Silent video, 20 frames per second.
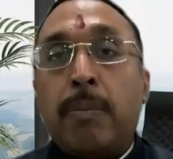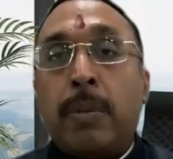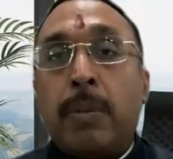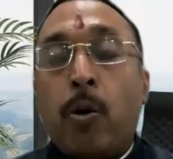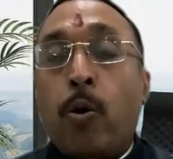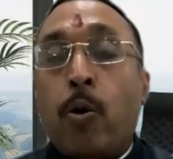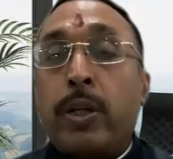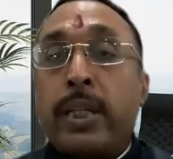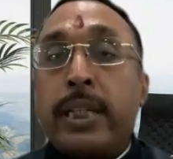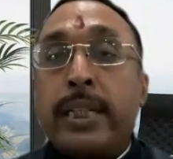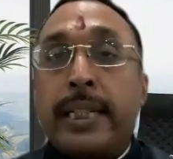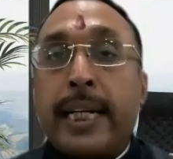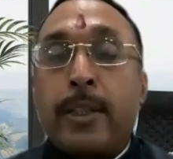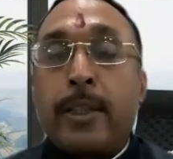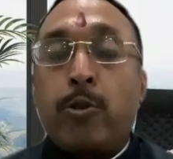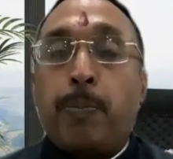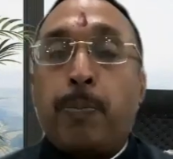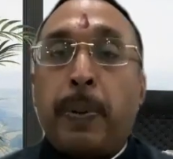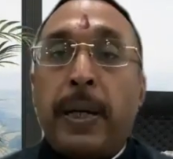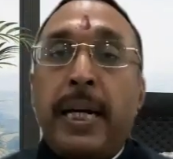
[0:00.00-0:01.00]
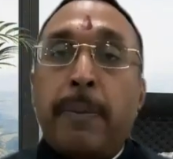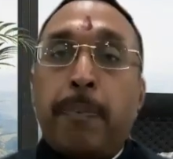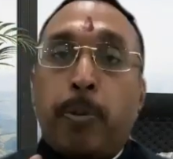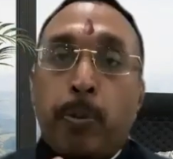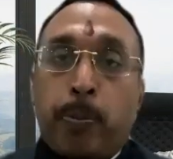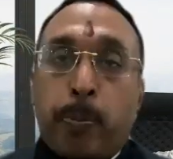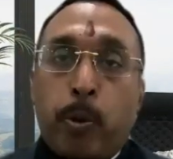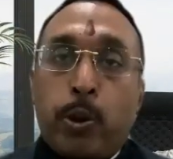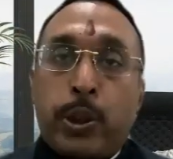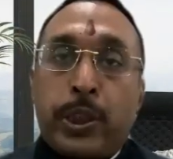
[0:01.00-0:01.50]
or in case you paid
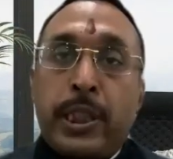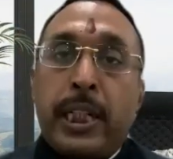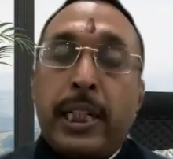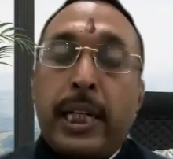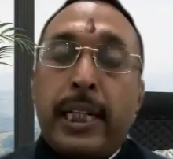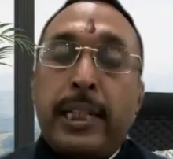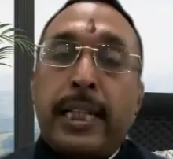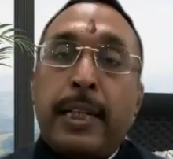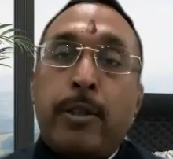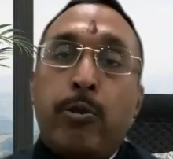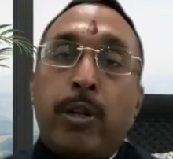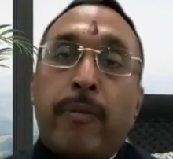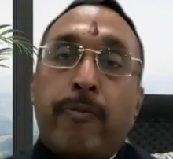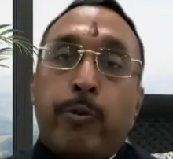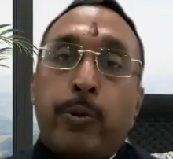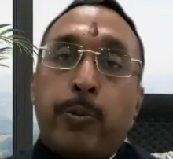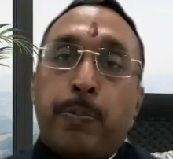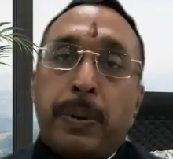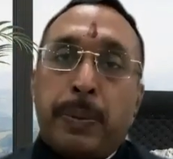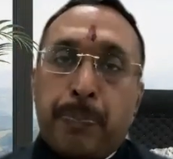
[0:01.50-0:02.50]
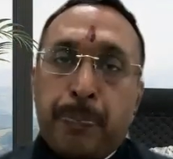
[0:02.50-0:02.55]
proportionately, then you have to